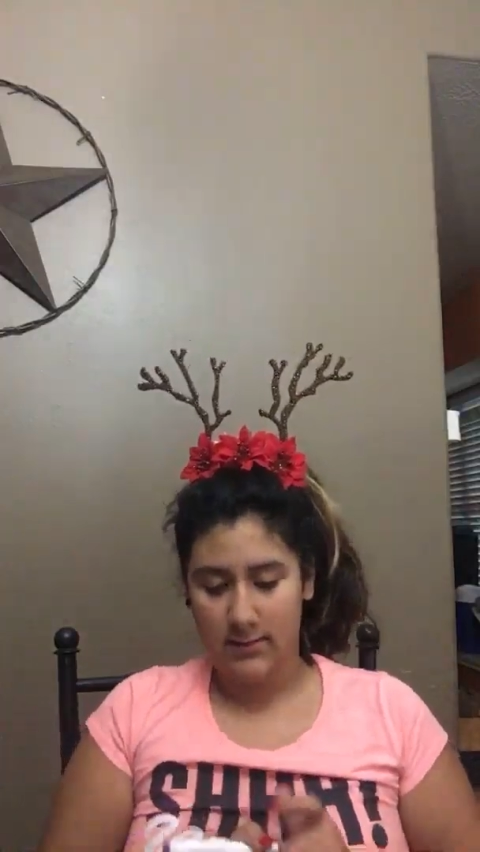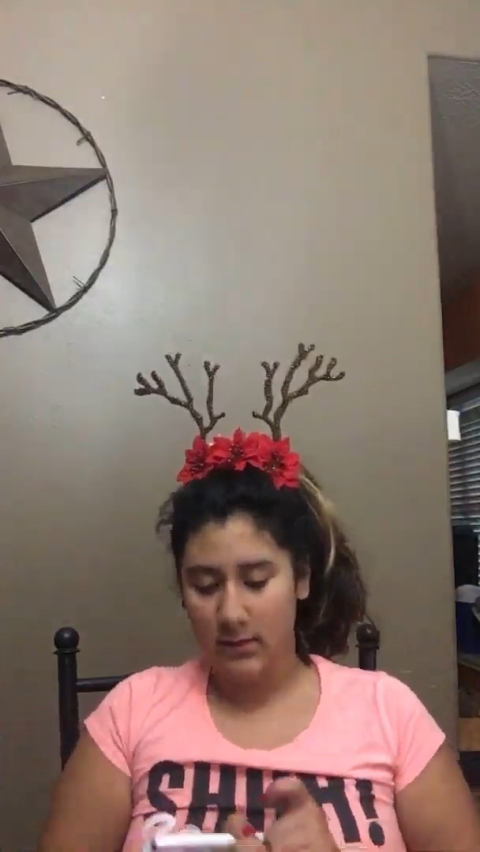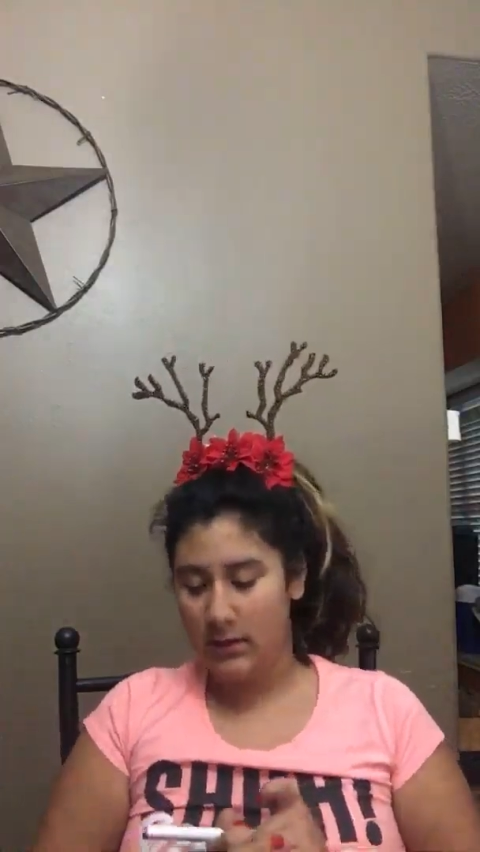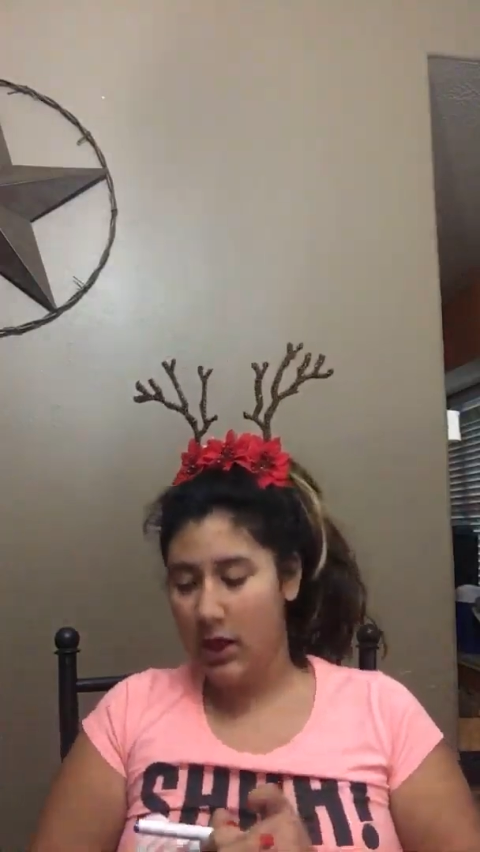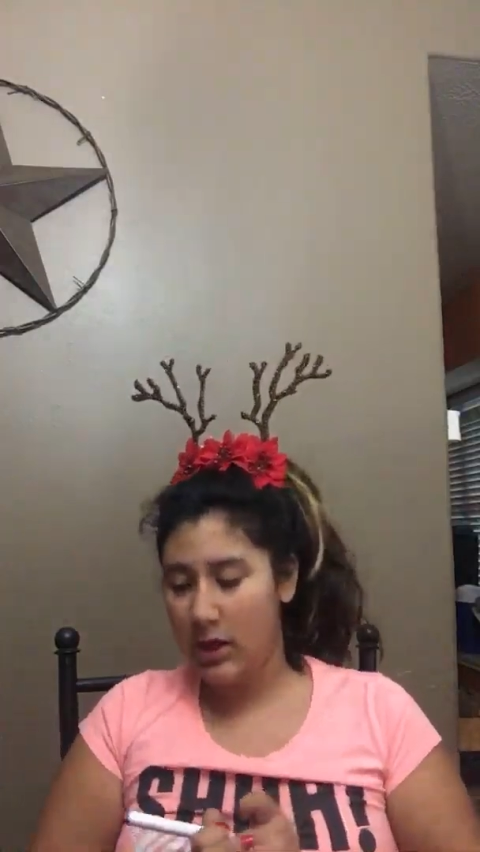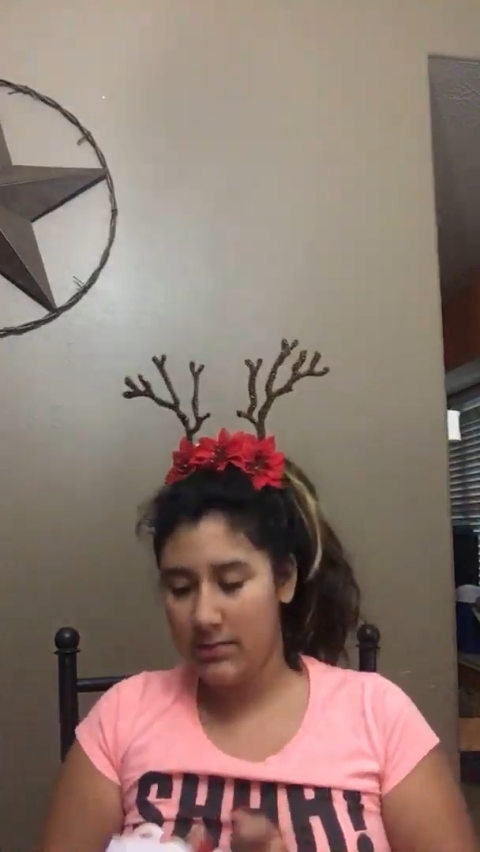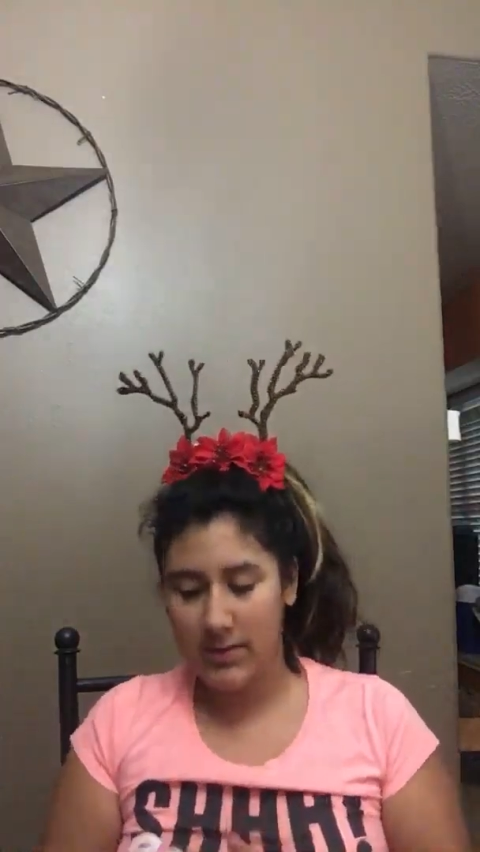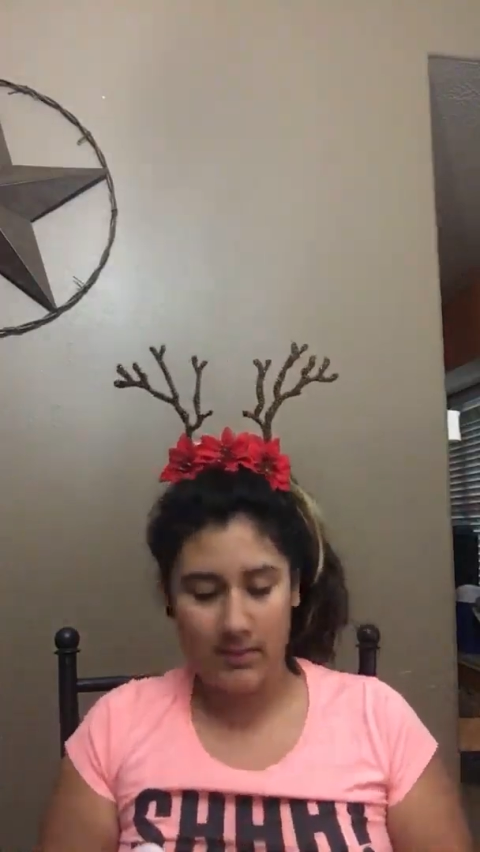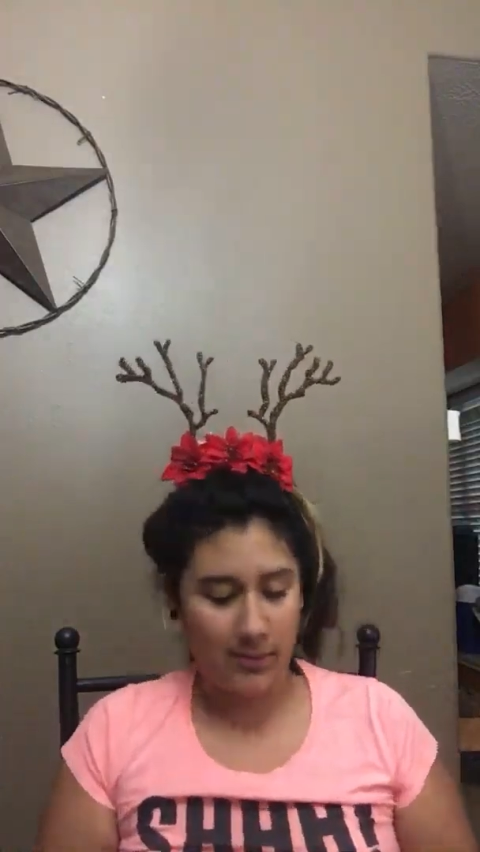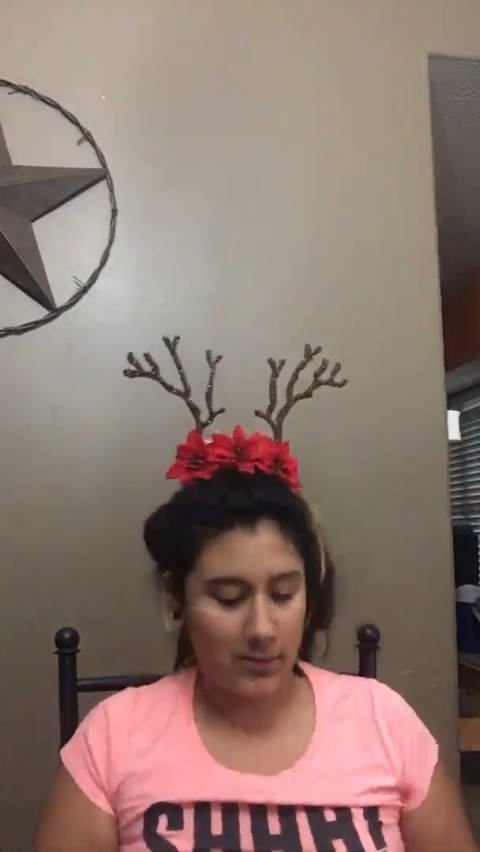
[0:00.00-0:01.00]
A lot of
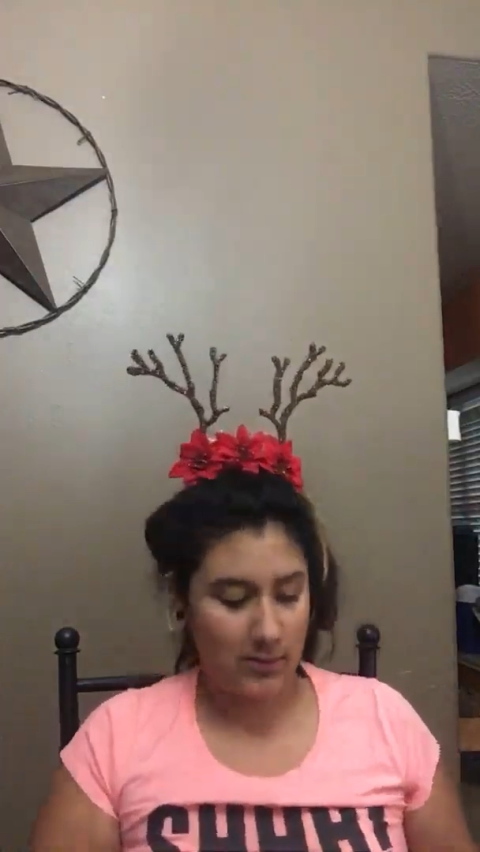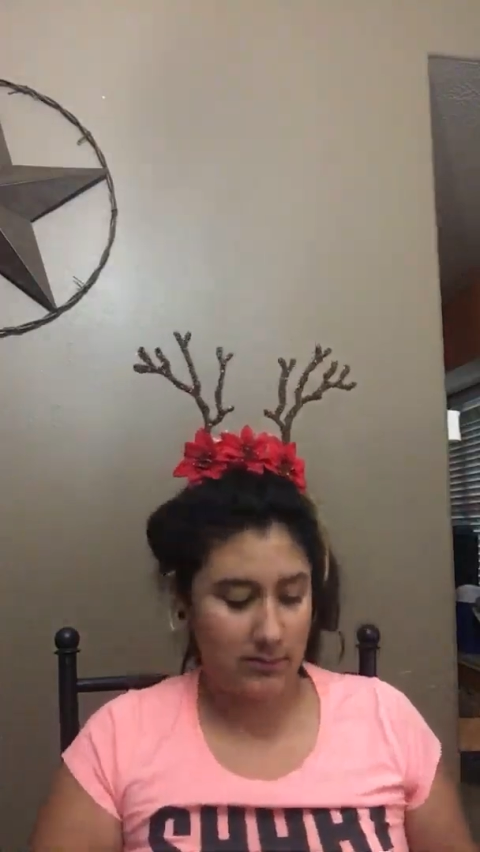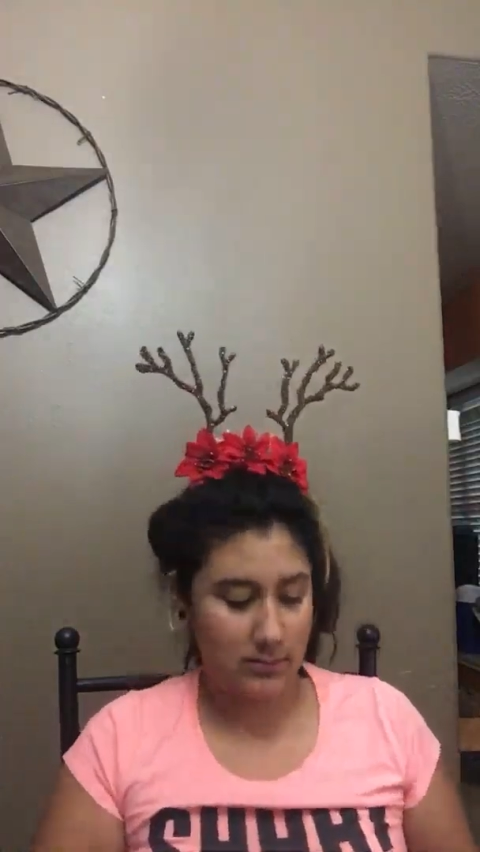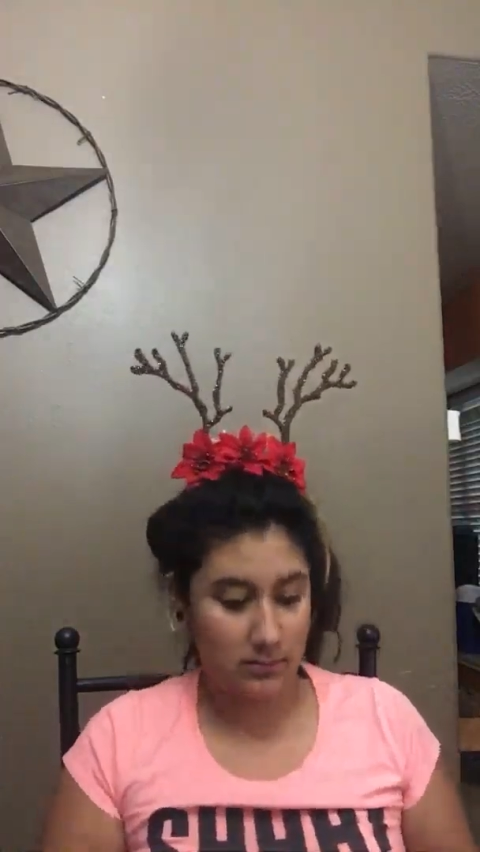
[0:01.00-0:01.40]
people